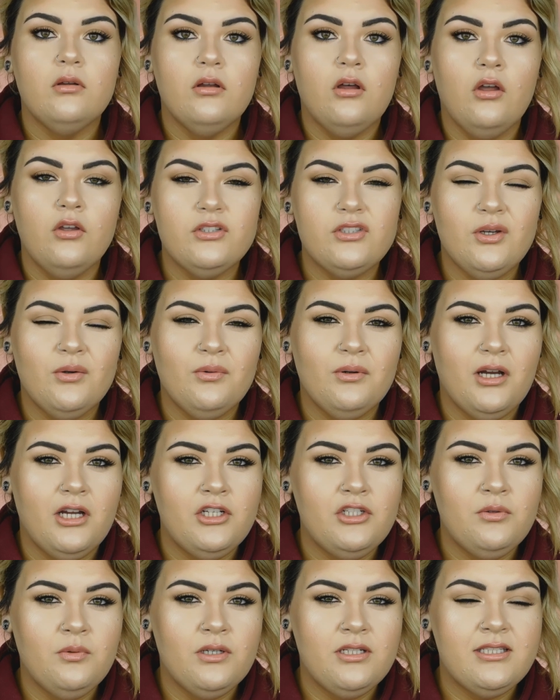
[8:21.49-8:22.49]
Also, I
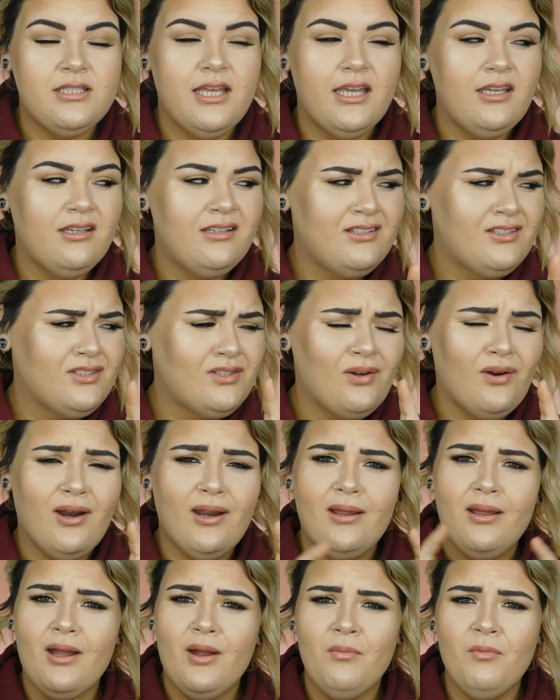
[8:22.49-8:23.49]
do want to say,
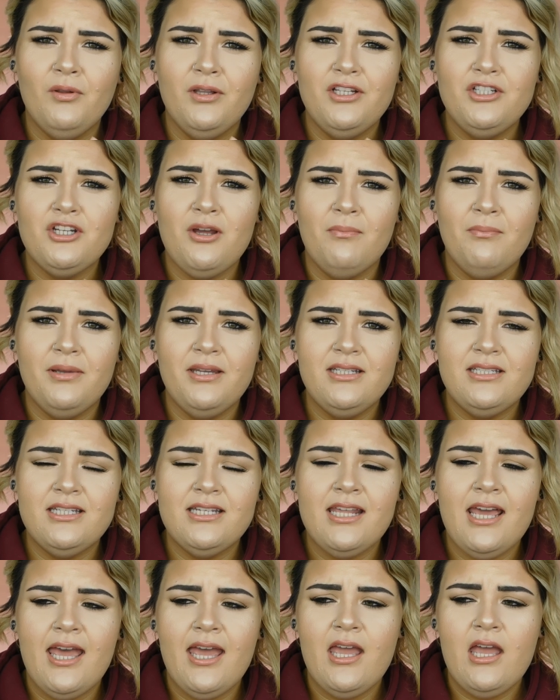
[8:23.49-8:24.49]
sorry, I'm really jumpy
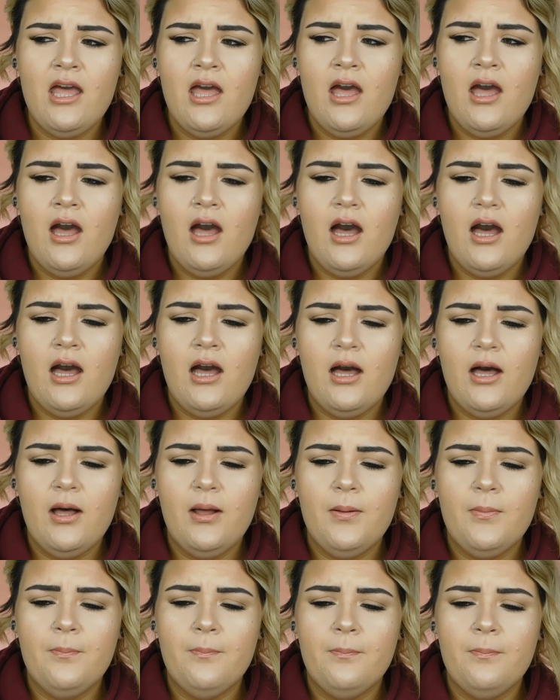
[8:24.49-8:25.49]
today.
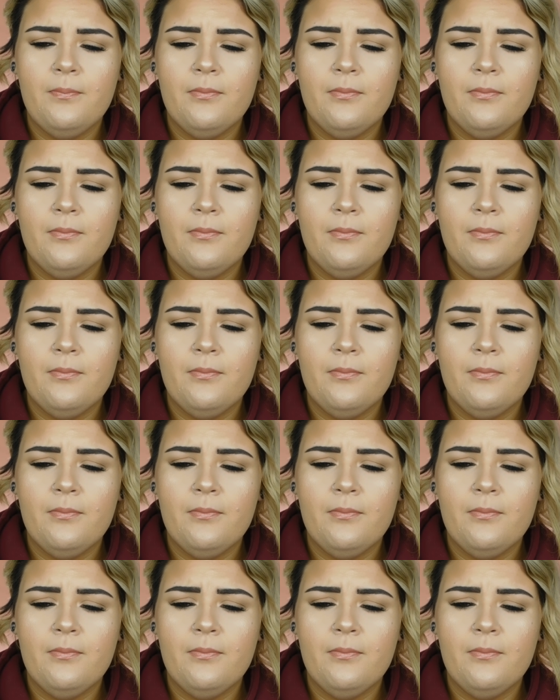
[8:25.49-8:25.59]
Um,